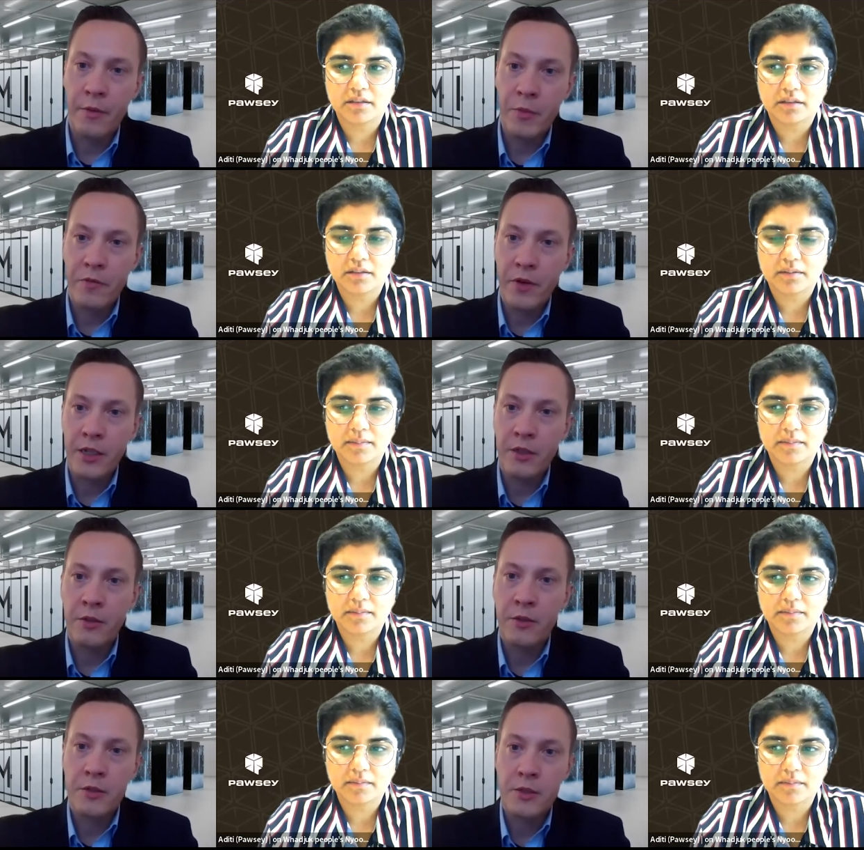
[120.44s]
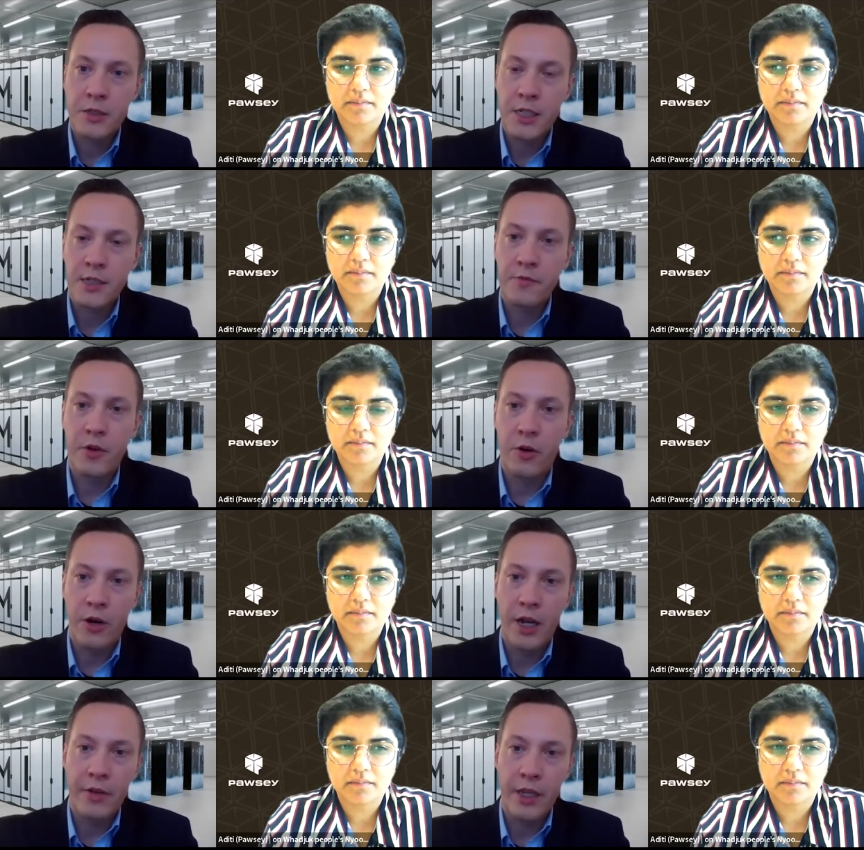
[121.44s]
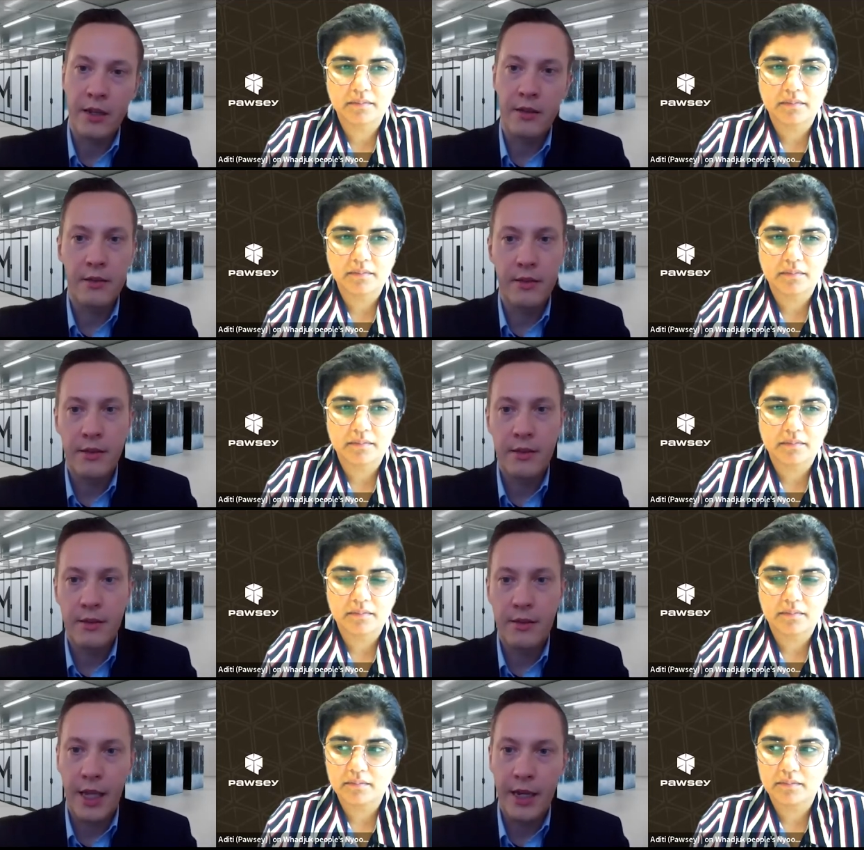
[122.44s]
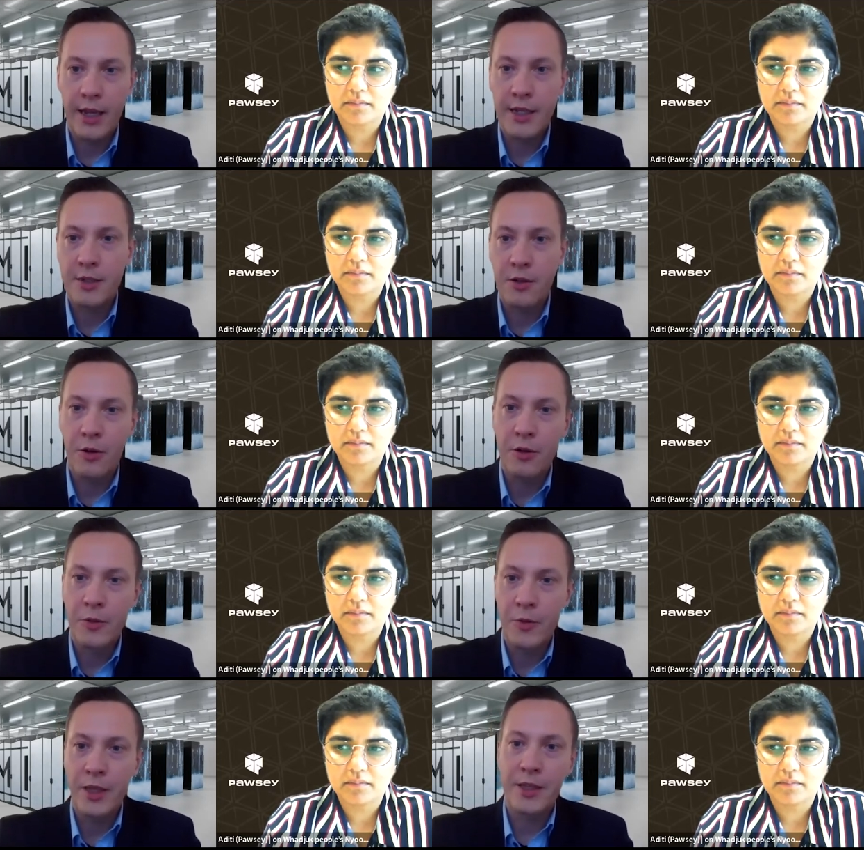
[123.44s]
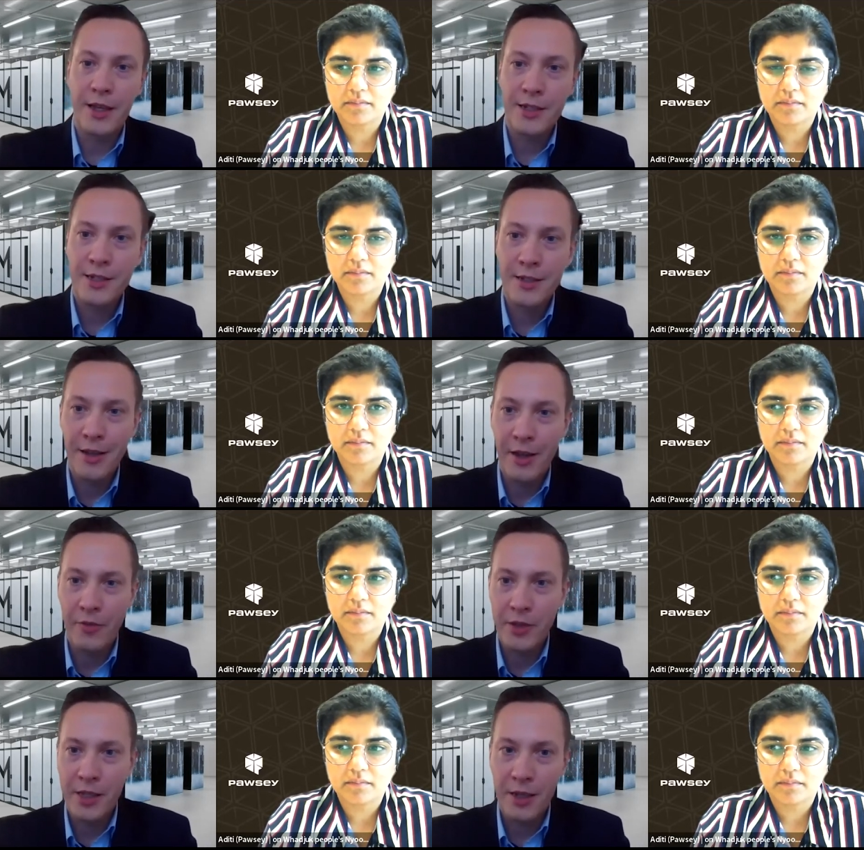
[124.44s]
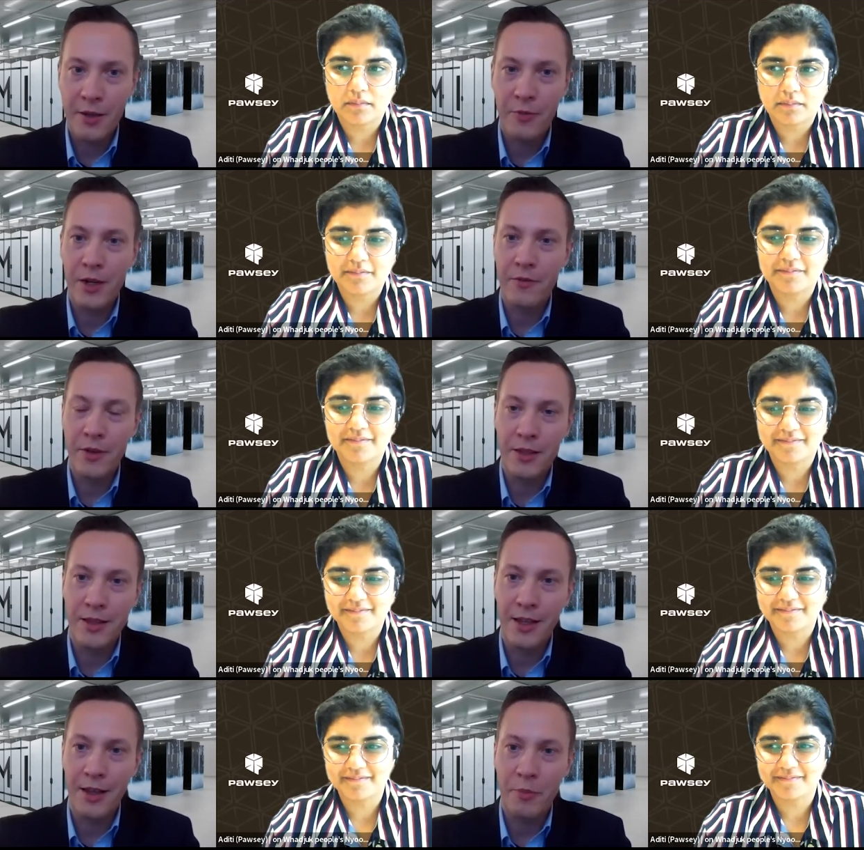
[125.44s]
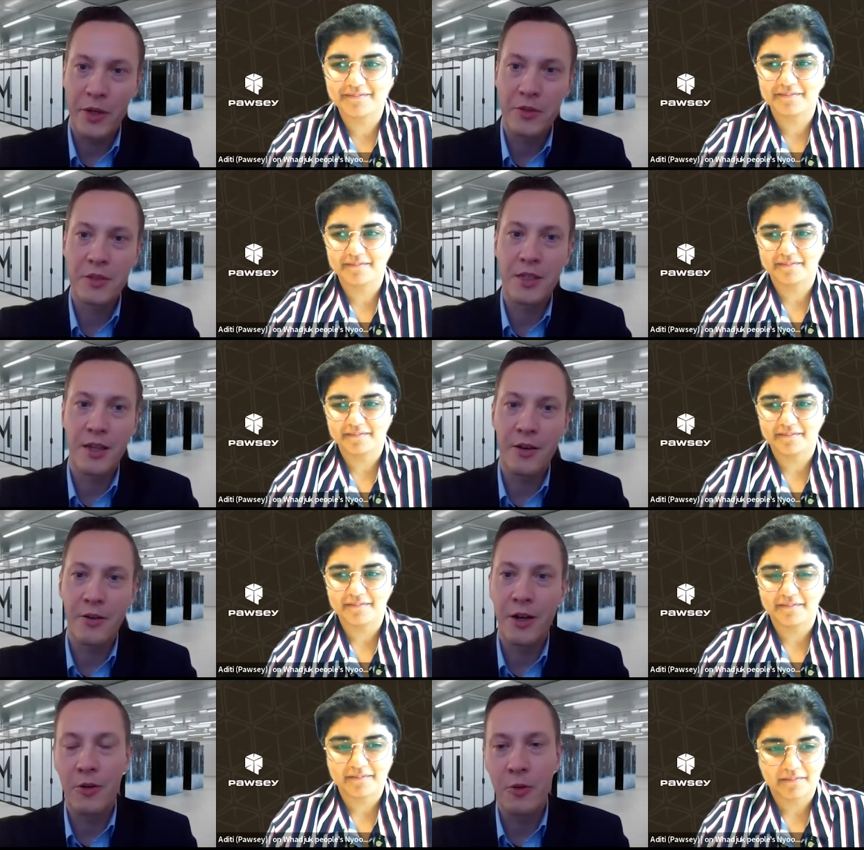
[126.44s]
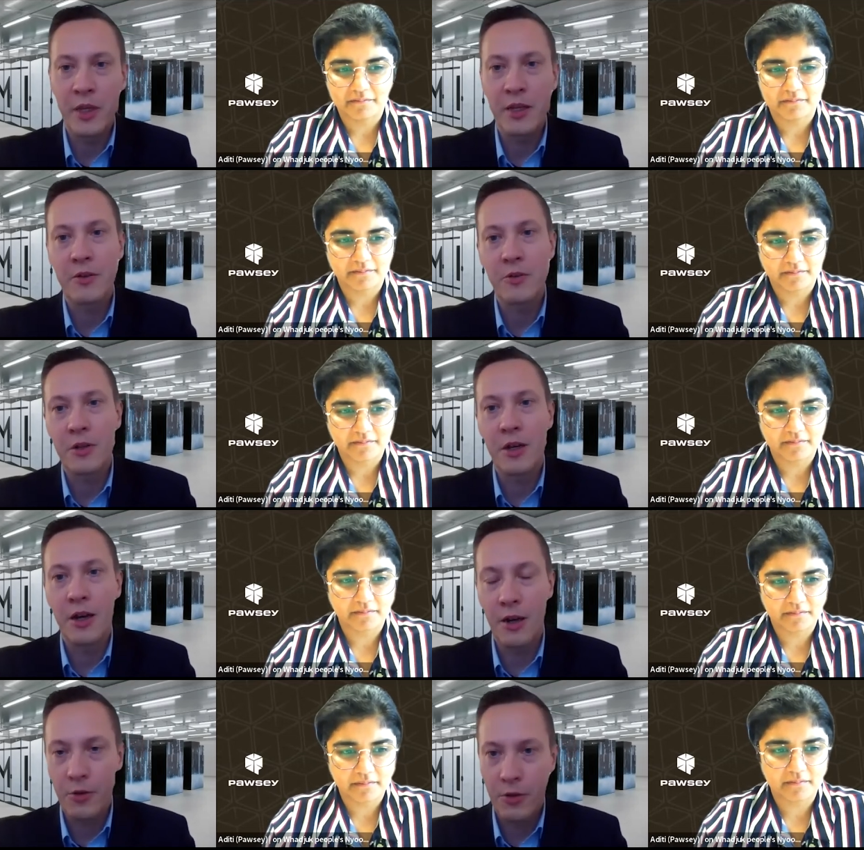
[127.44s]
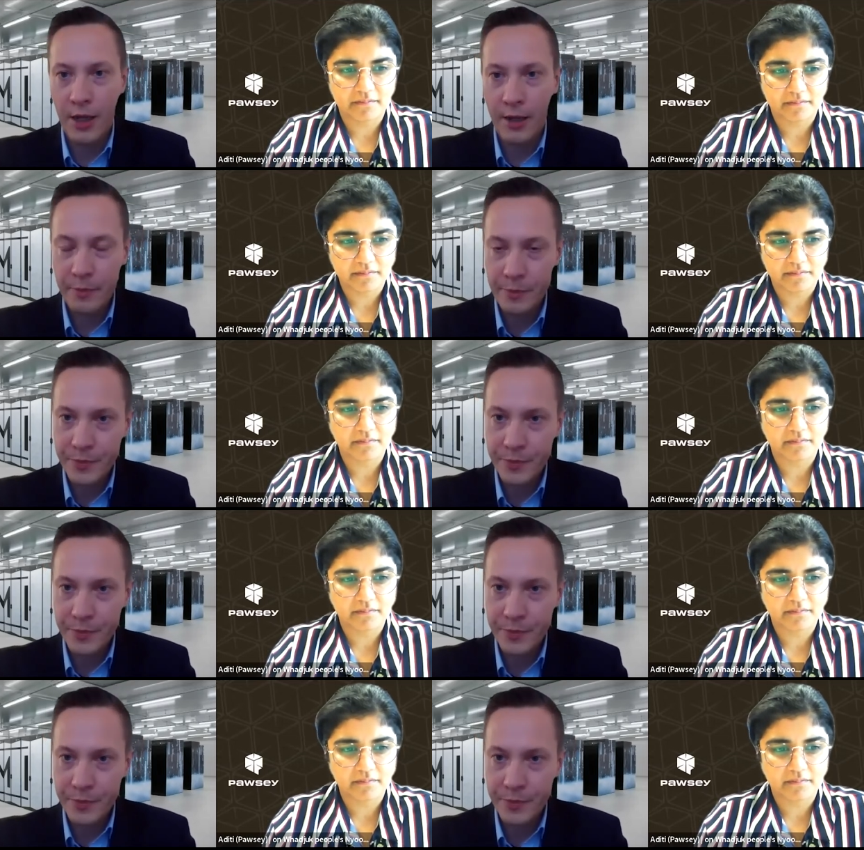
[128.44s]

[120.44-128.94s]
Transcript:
Speaker 1: from the fact not just for having ten X or twenty X everything when, when thinking about the how, how Lumi could uh, look like,